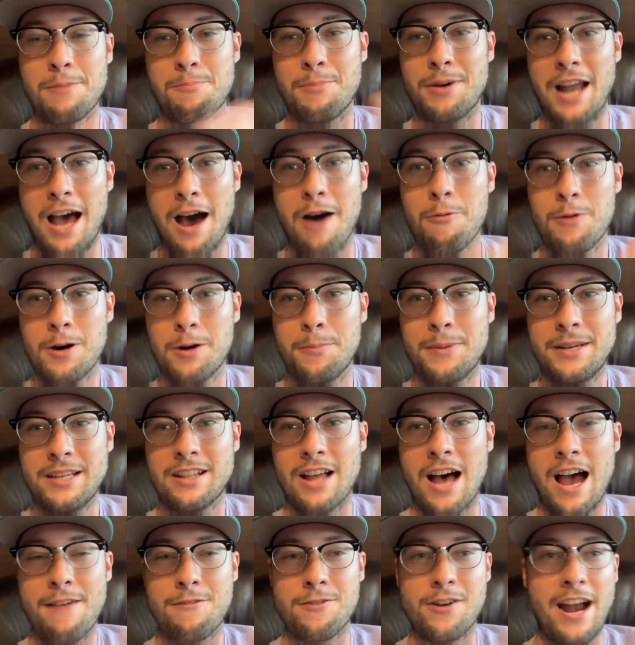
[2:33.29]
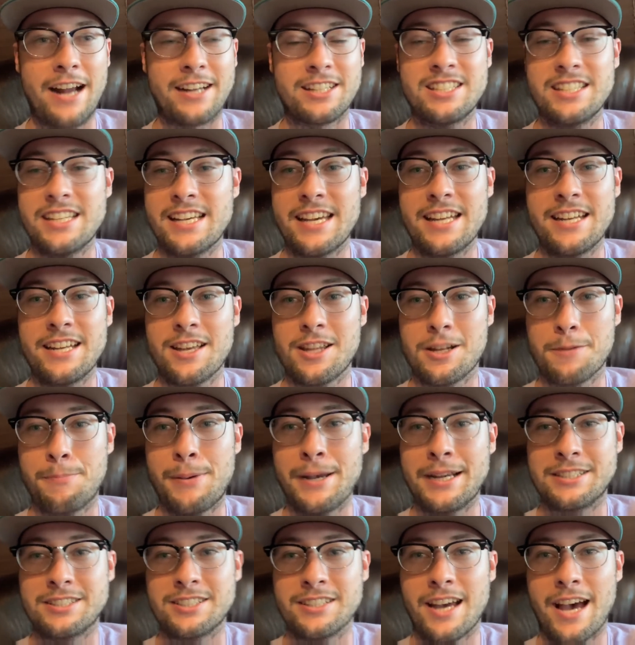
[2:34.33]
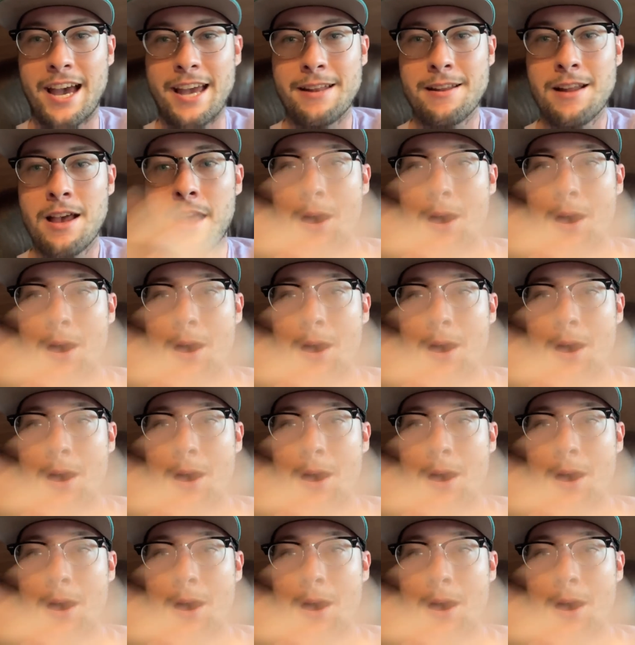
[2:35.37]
But I will be live reacting to any other pick tonight.